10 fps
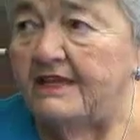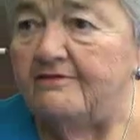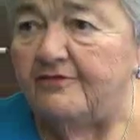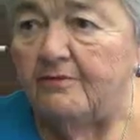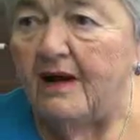team
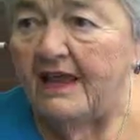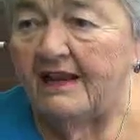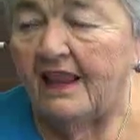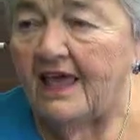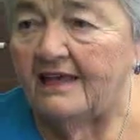from my
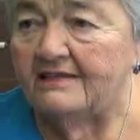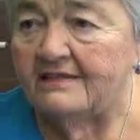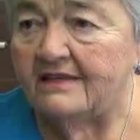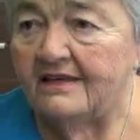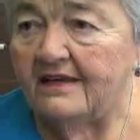
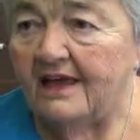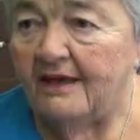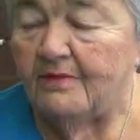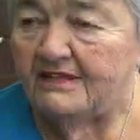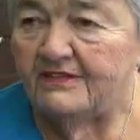class
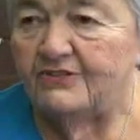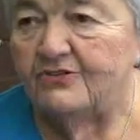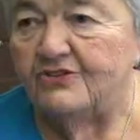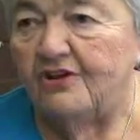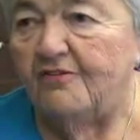and my
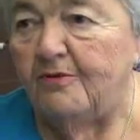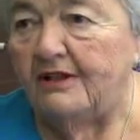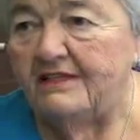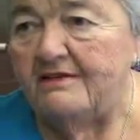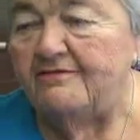sister's
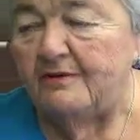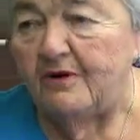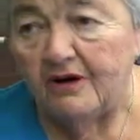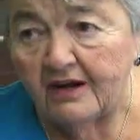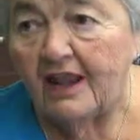softball team from
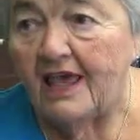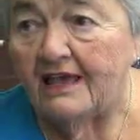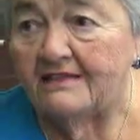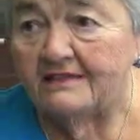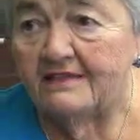her
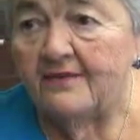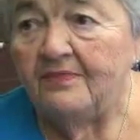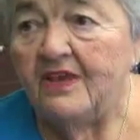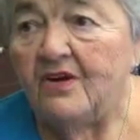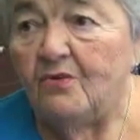class
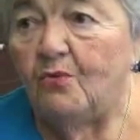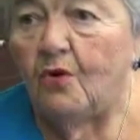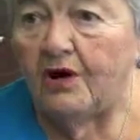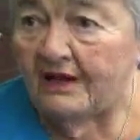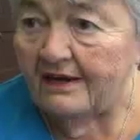
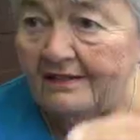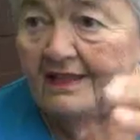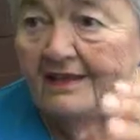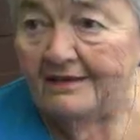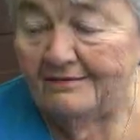won.
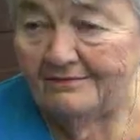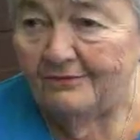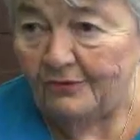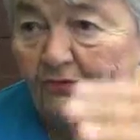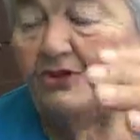
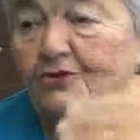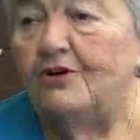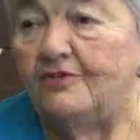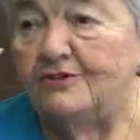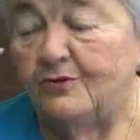The two
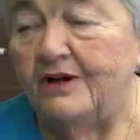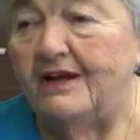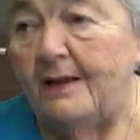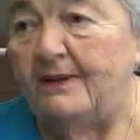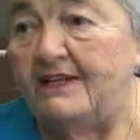of us were in
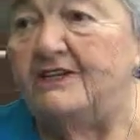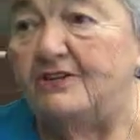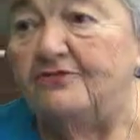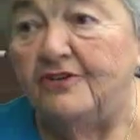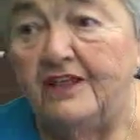
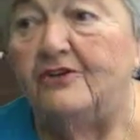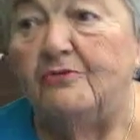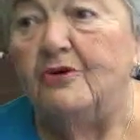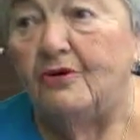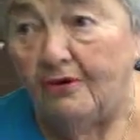competition for the
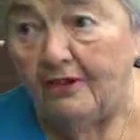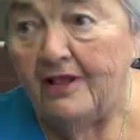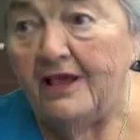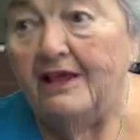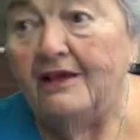intramural
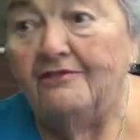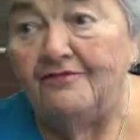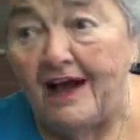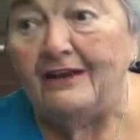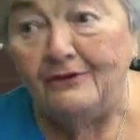
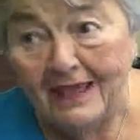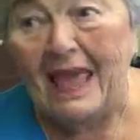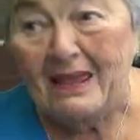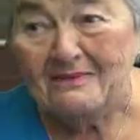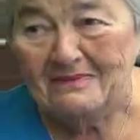final
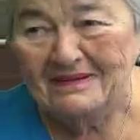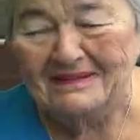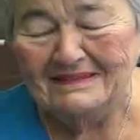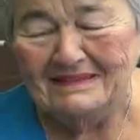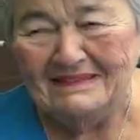game.
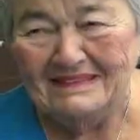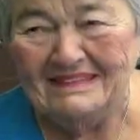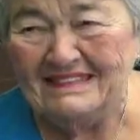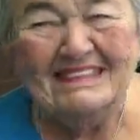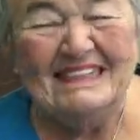
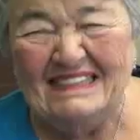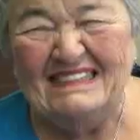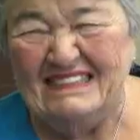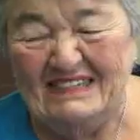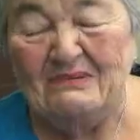
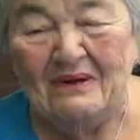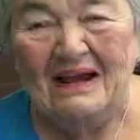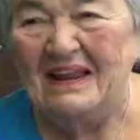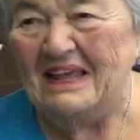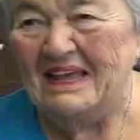She
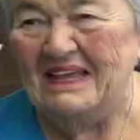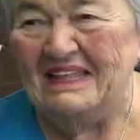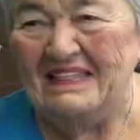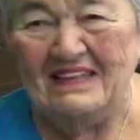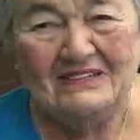won.
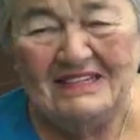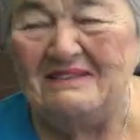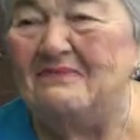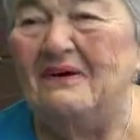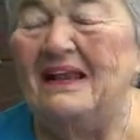Their
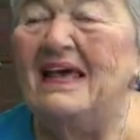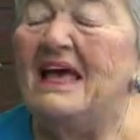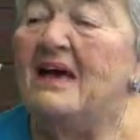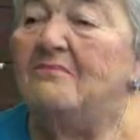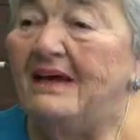team won.
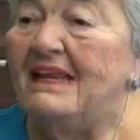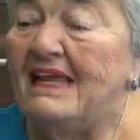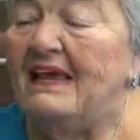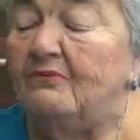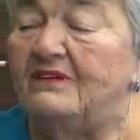But
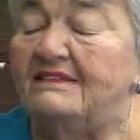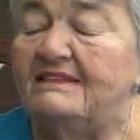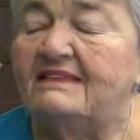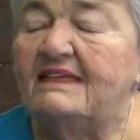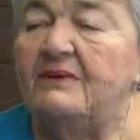it
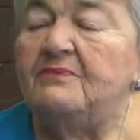was,